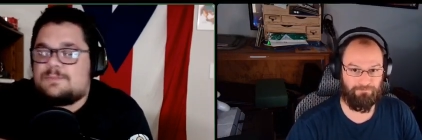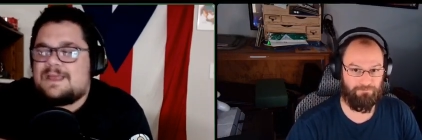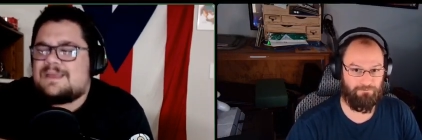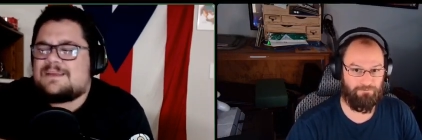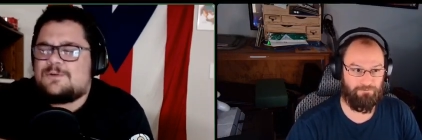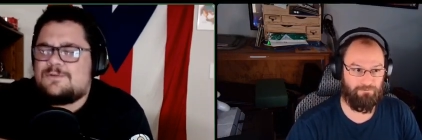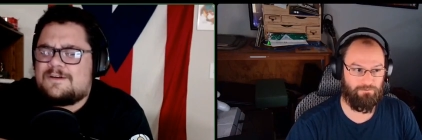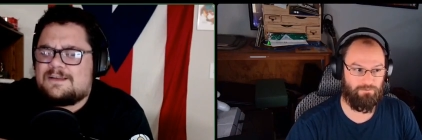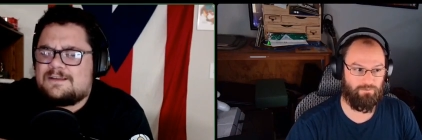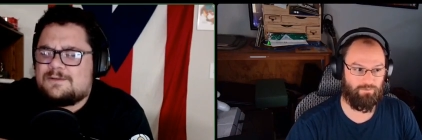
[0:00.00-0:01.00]
Speaker 1: play it. Who
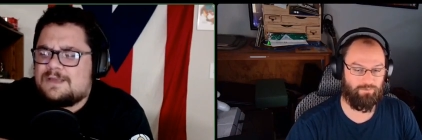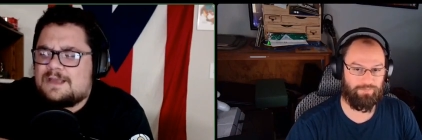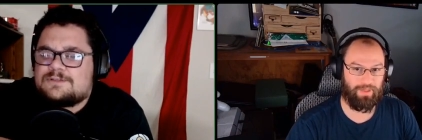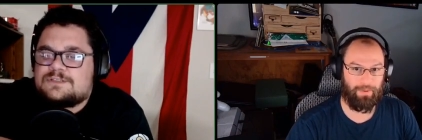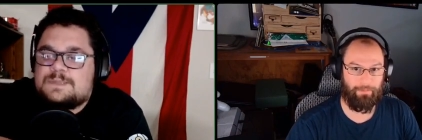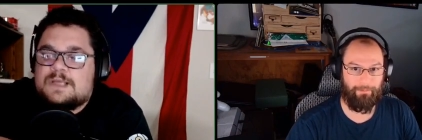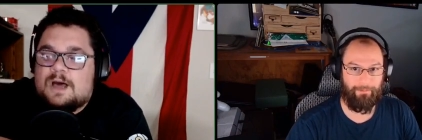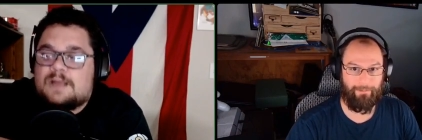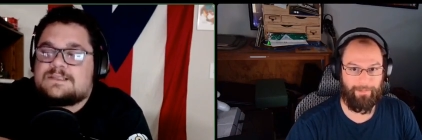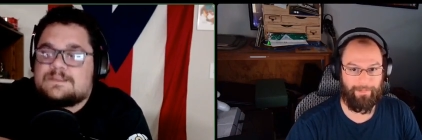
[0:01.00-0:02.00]
fucking who cares? Just be
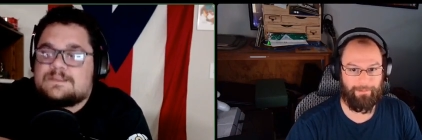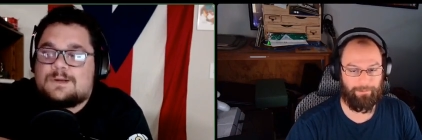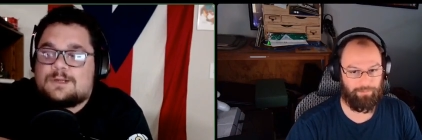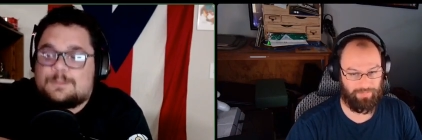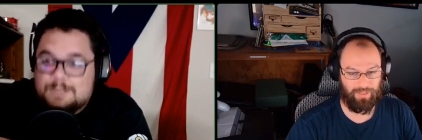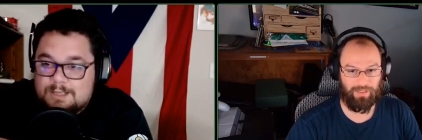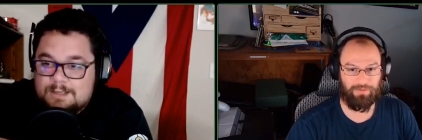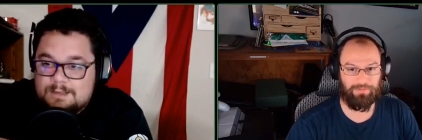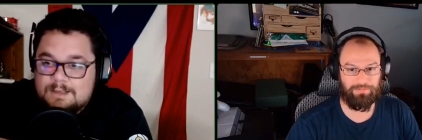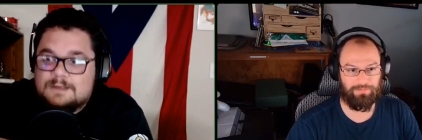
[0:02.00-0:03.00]
honest about what you're
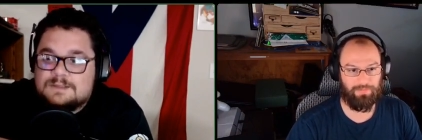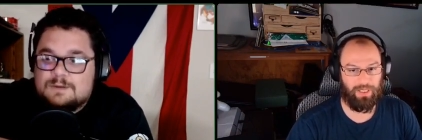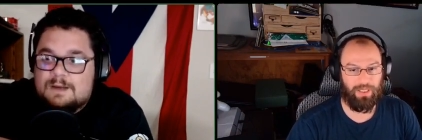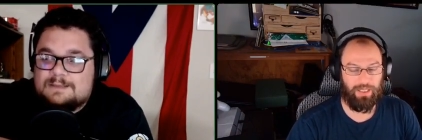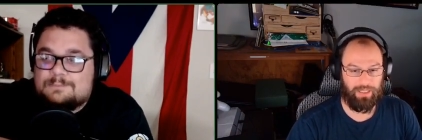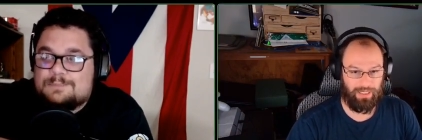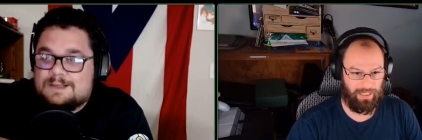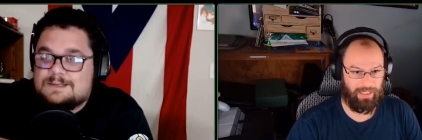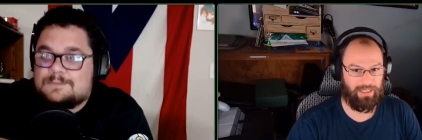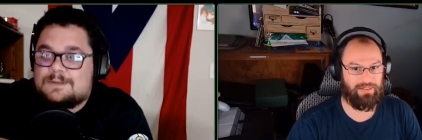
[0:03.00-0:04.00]
playing, yeah. so I can play
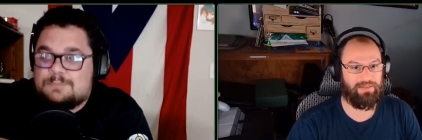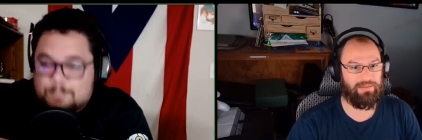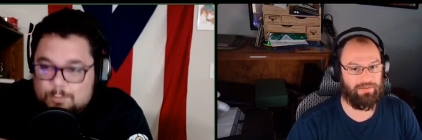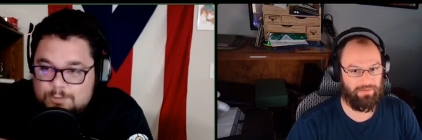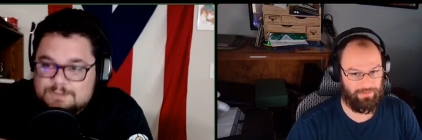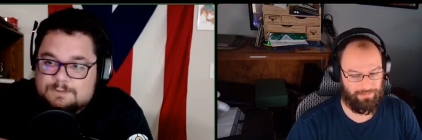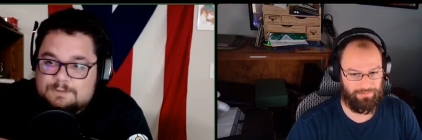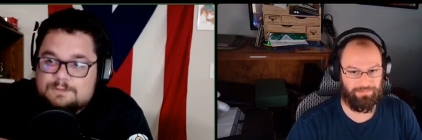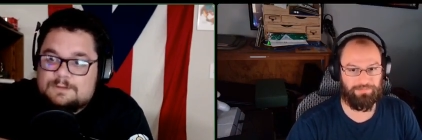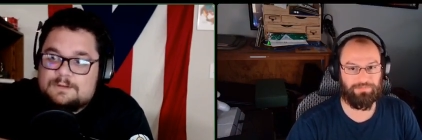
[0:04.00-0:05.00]
something proportional.
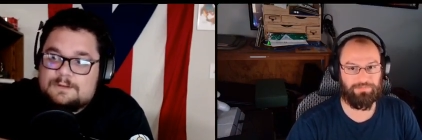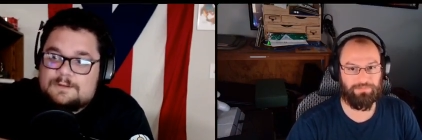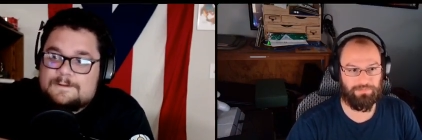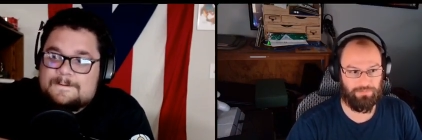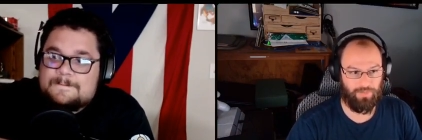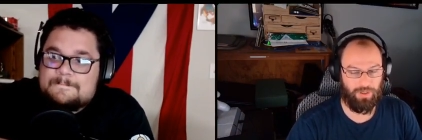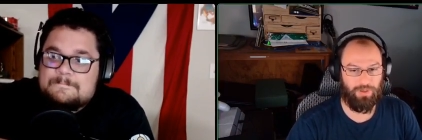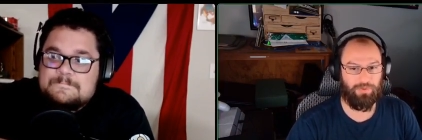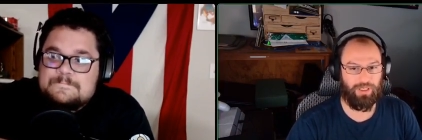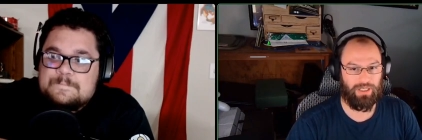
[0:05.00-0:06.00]

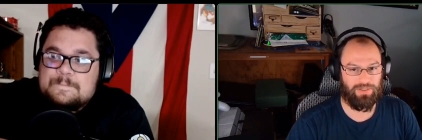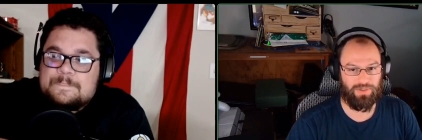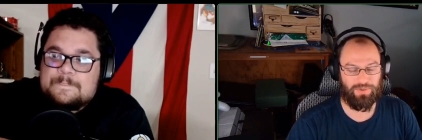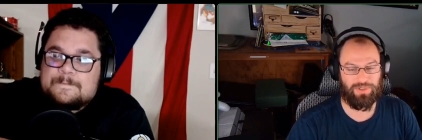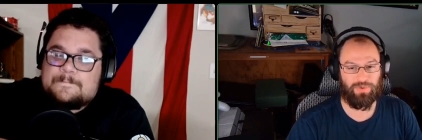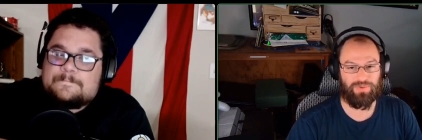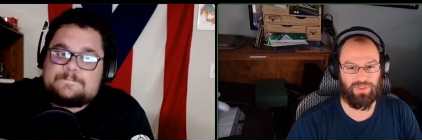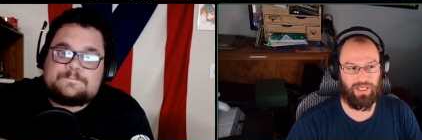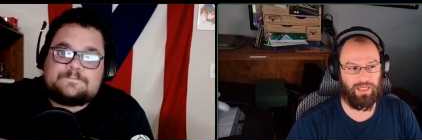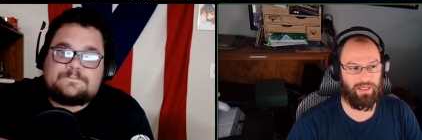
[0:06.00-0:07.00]
Speaker 2: Right. So don't
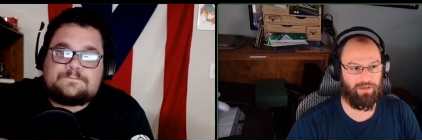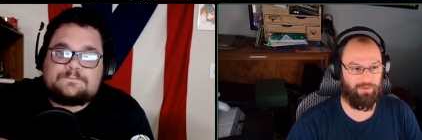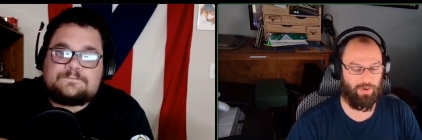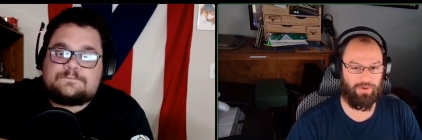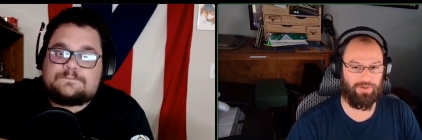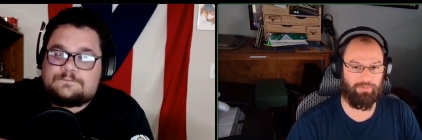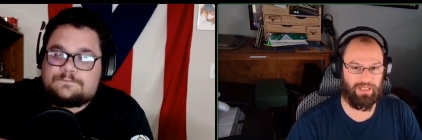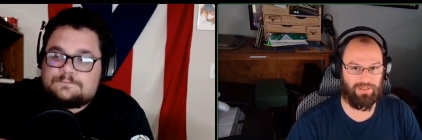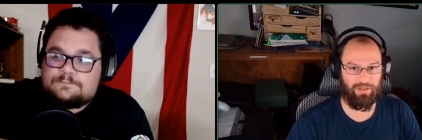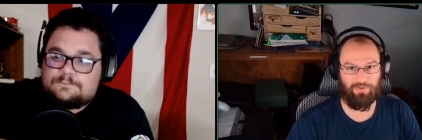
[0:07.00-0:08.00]
say if you're
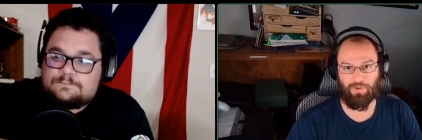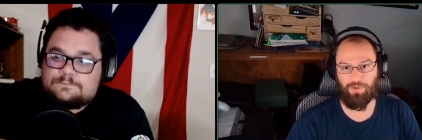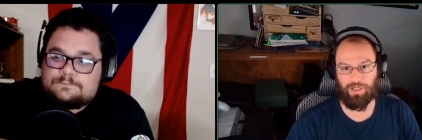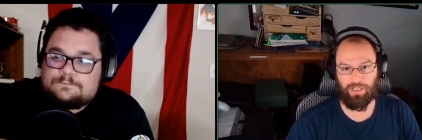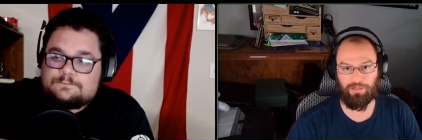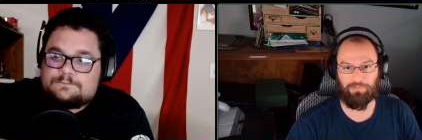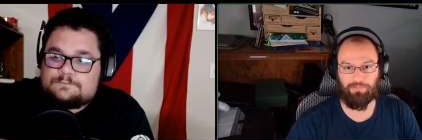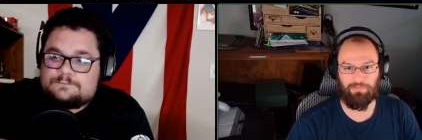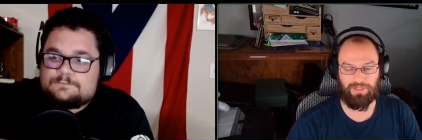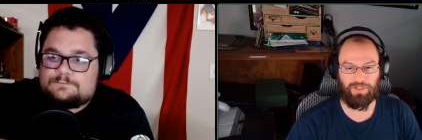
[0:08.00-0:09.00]
basically if you're running
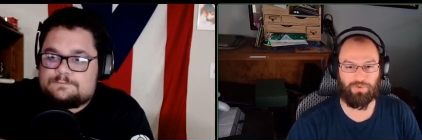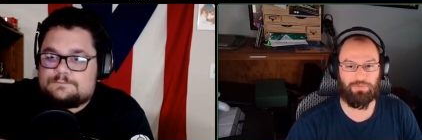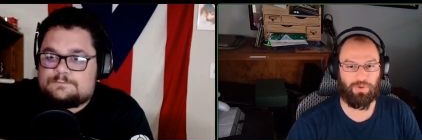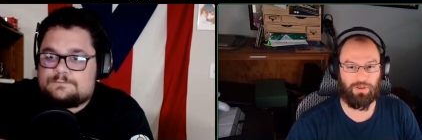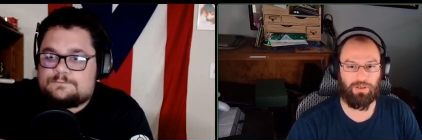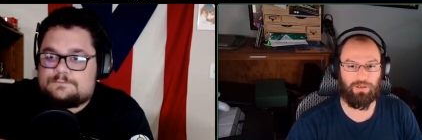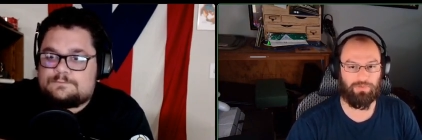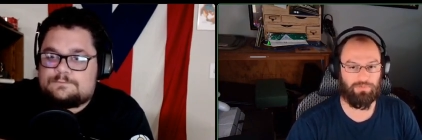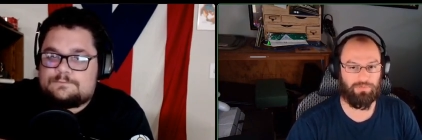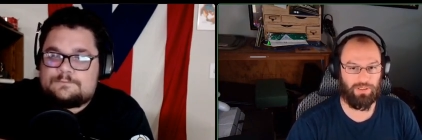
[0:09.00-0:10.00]
Mystic Remora,
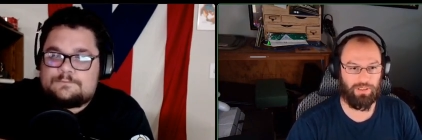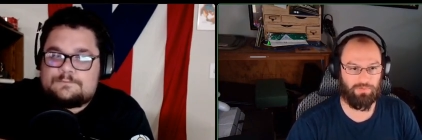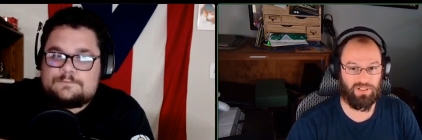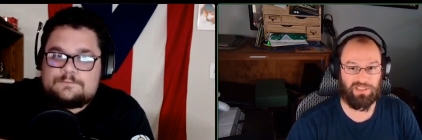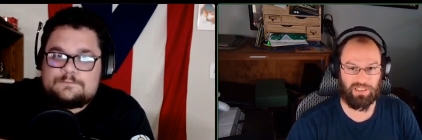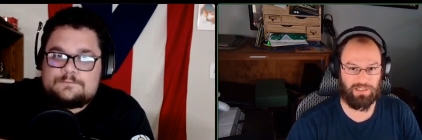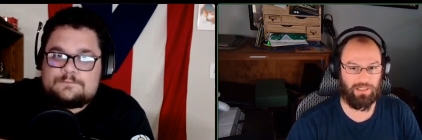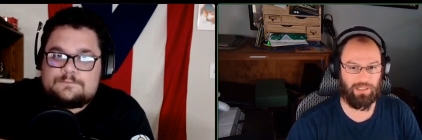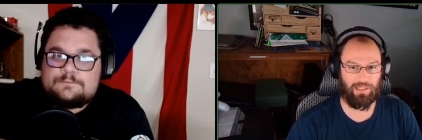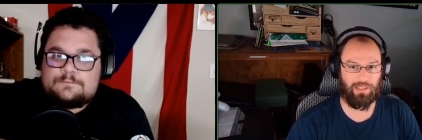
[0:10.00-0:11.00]
uh, Rhystic
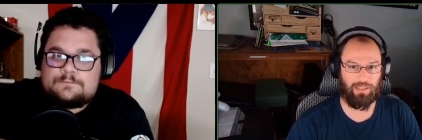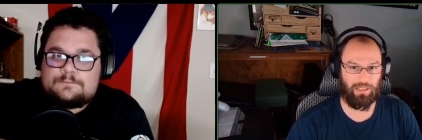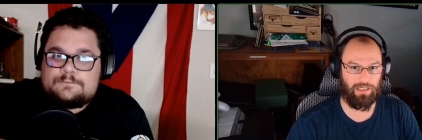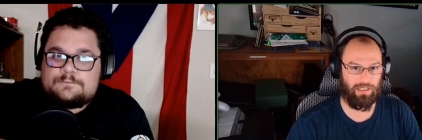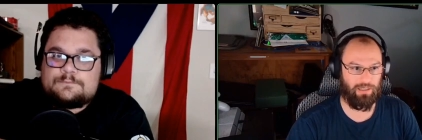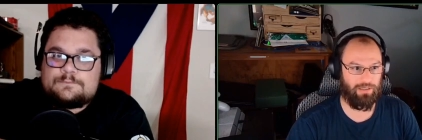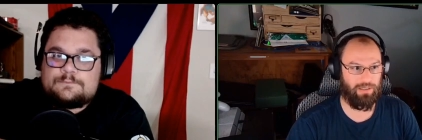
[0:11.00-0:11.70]
Study, and